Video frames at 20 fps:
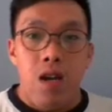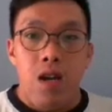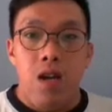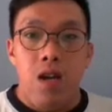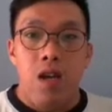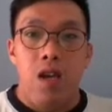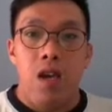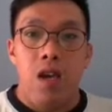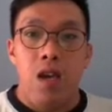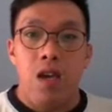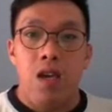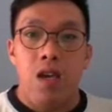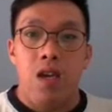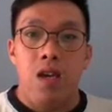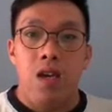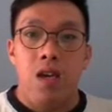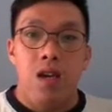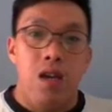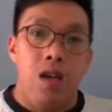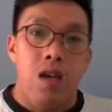Okay,
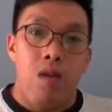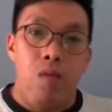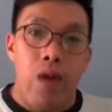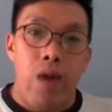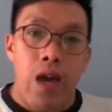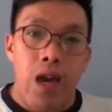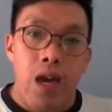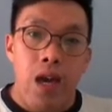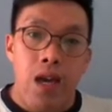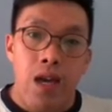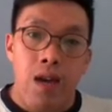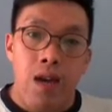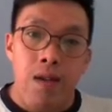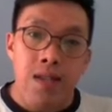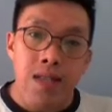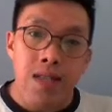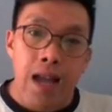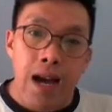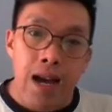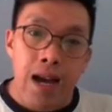where
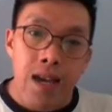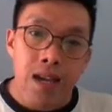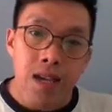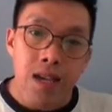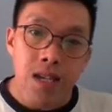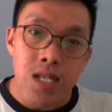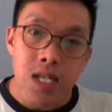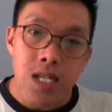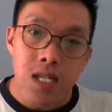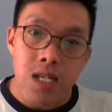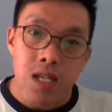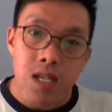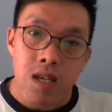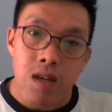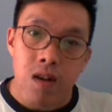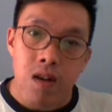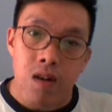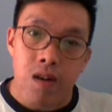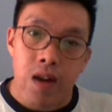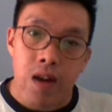star is,
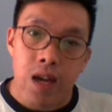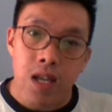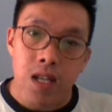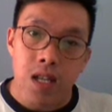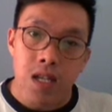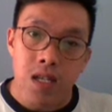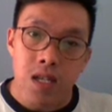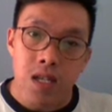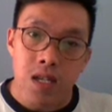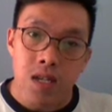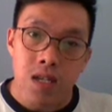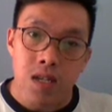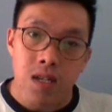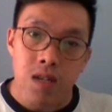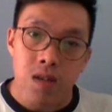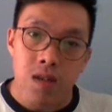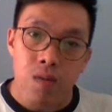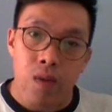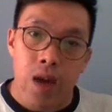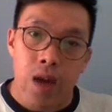all right, this is
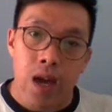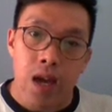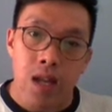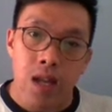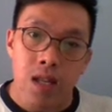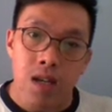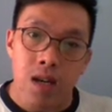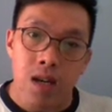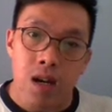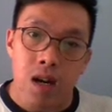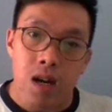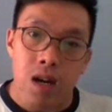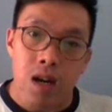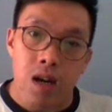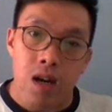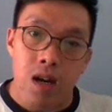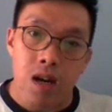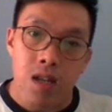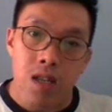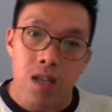where
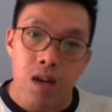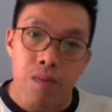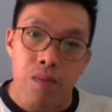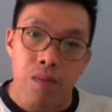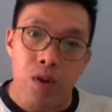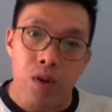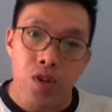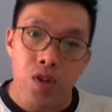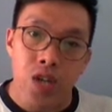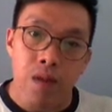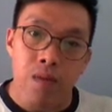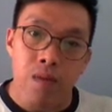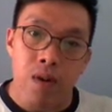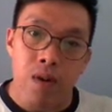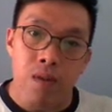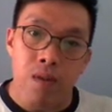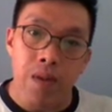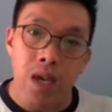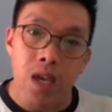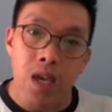the project will
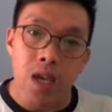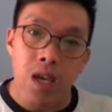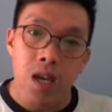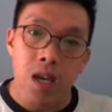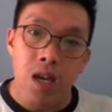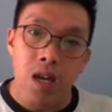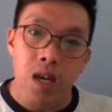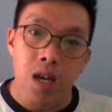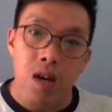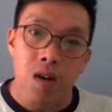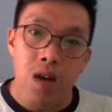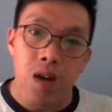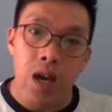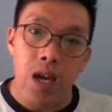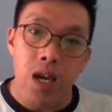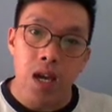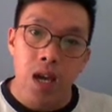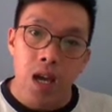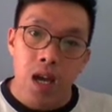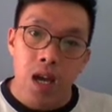be.
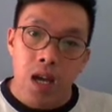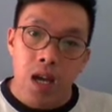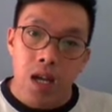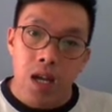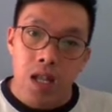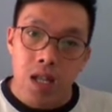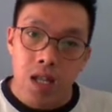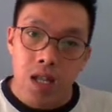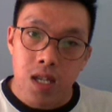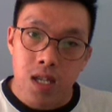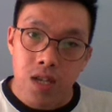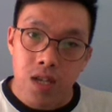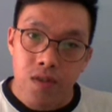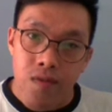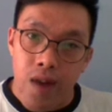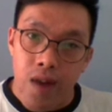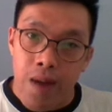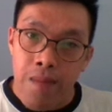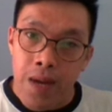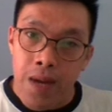Okay, this is
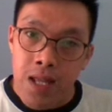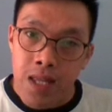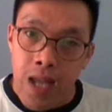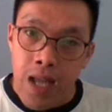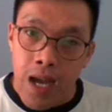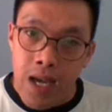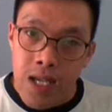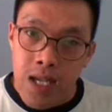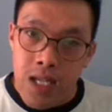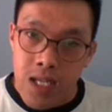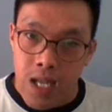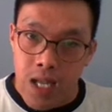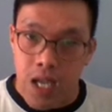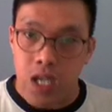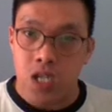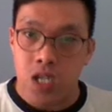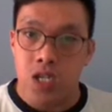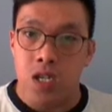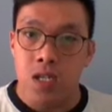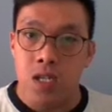Ramanai
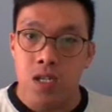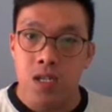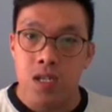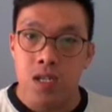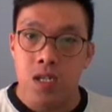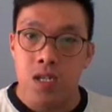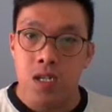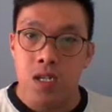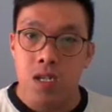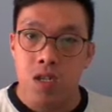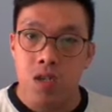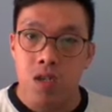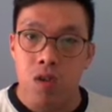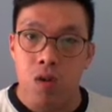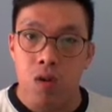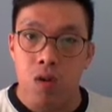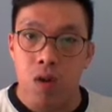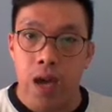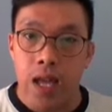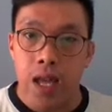station.
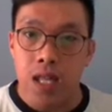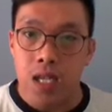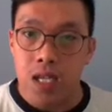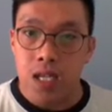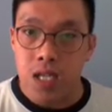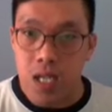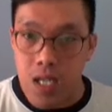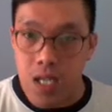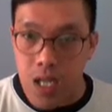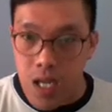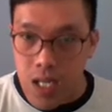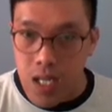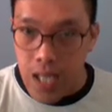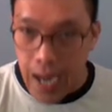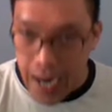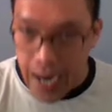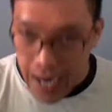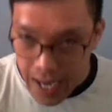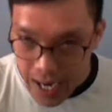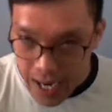So, and this is the
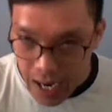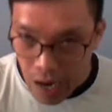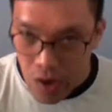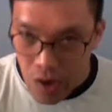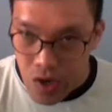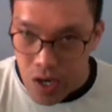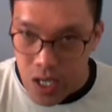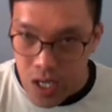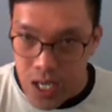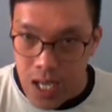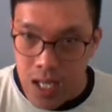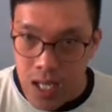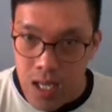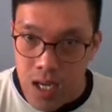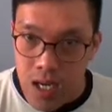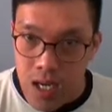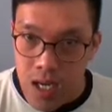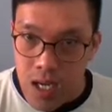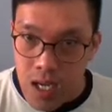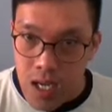Thailand Cultural
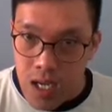Center